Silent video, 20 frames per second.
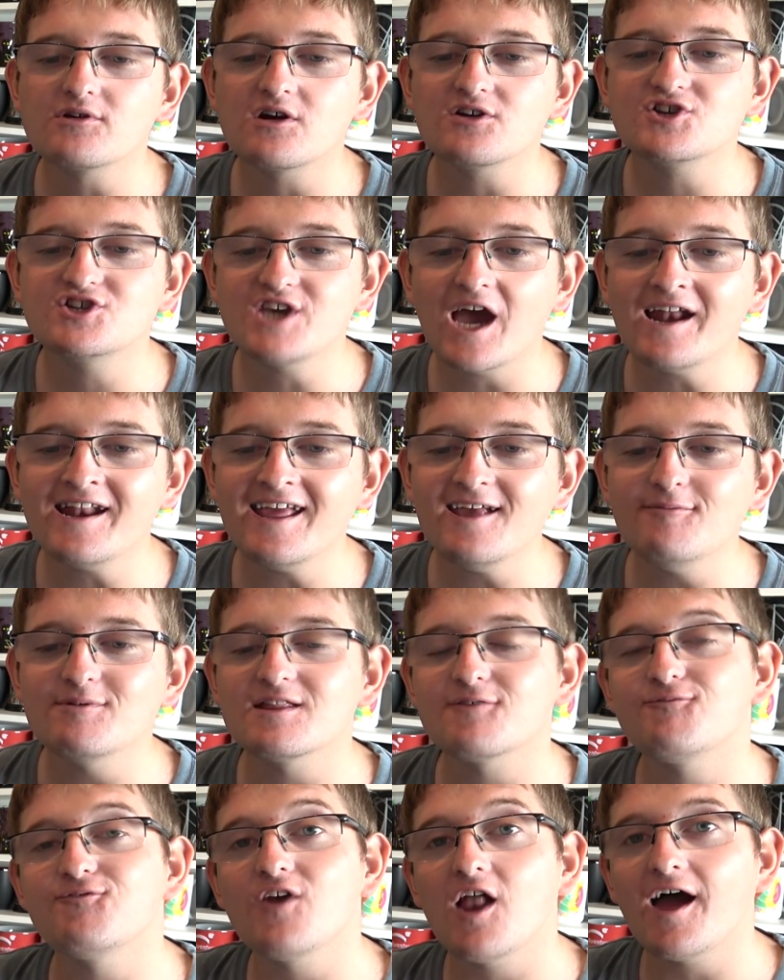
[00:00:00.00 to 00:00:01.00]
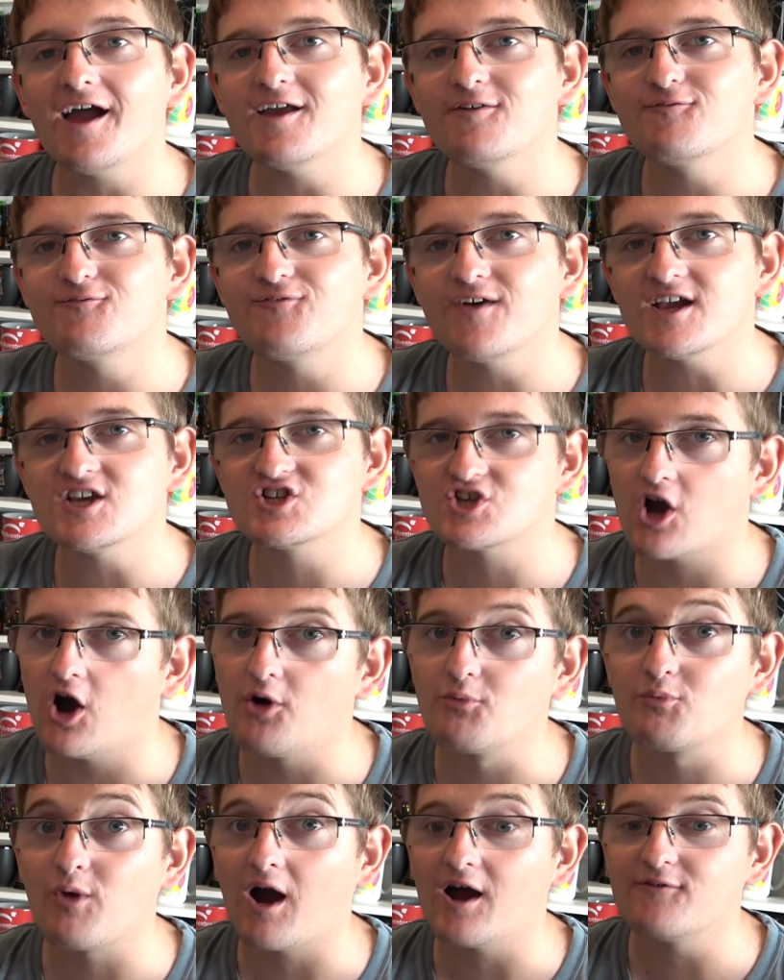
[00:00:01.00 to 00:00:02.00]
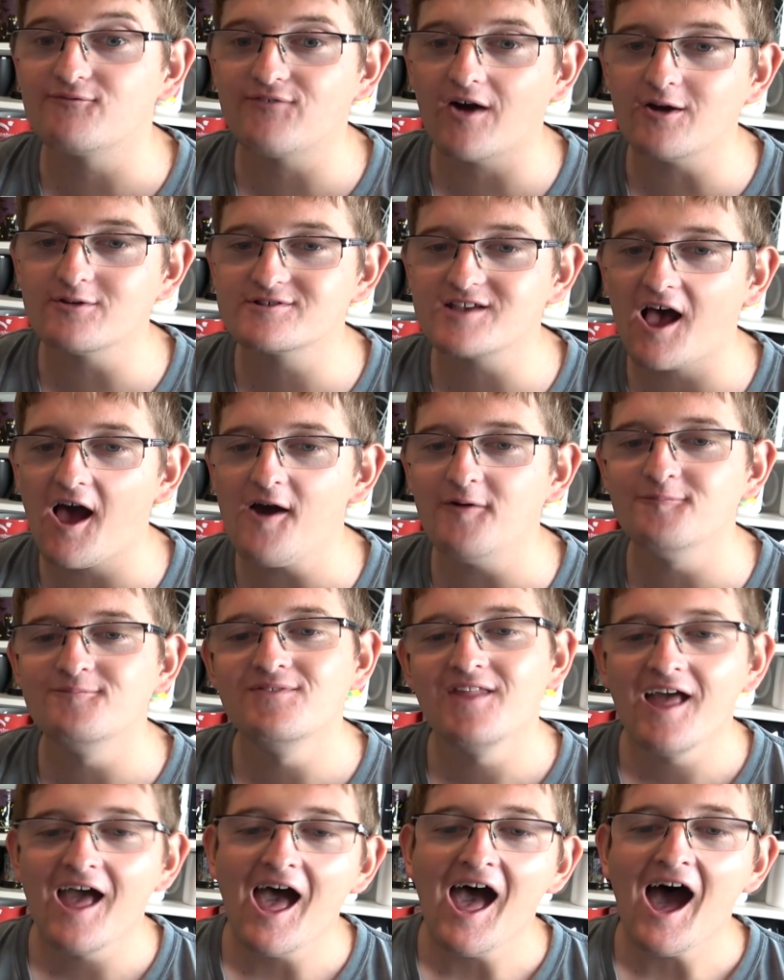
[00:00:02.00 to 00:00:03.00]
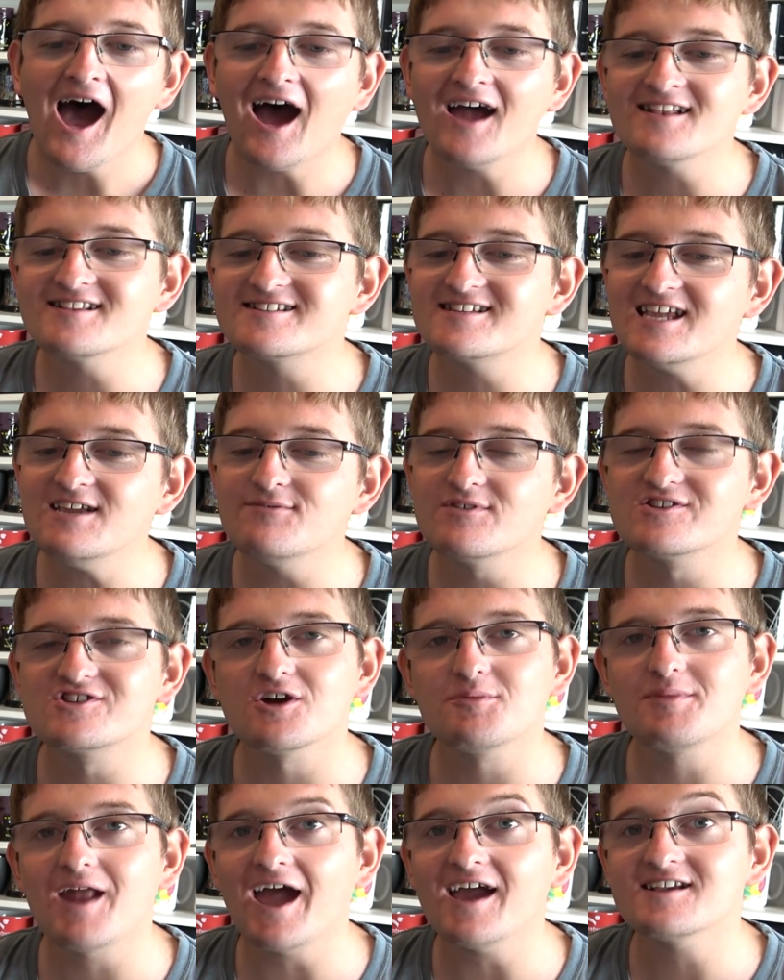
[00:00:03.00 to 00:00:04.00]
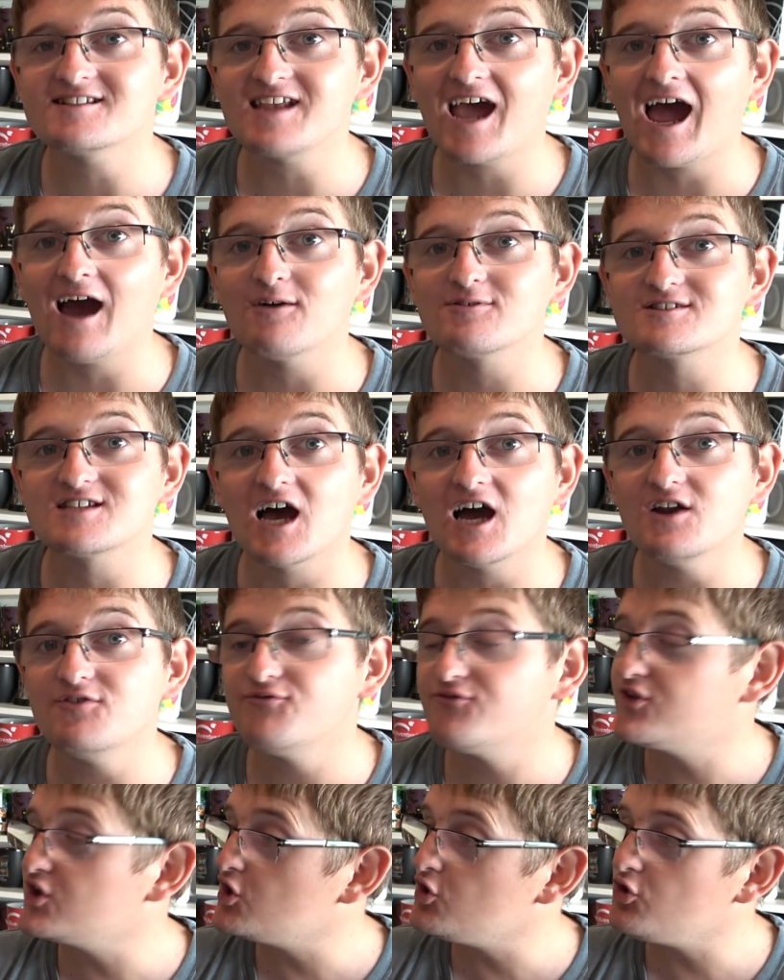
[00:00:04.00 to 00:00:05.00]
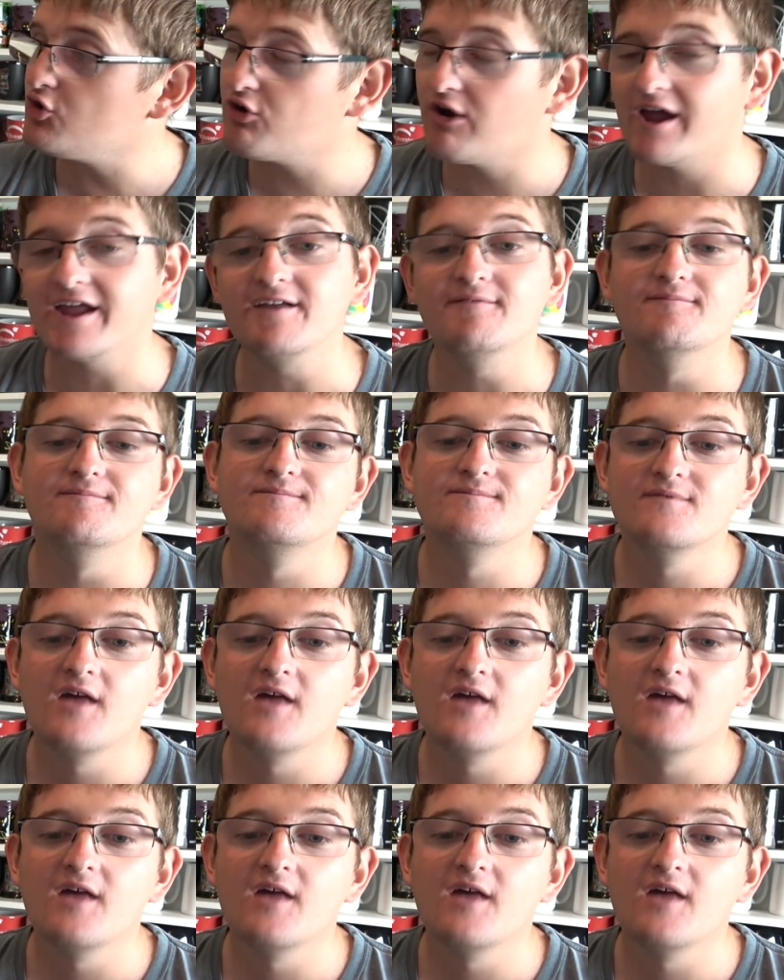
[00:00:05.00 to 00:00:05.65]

we've got Jenny with a flying fish on-ride photo. And Stephen's up next, outside Fury.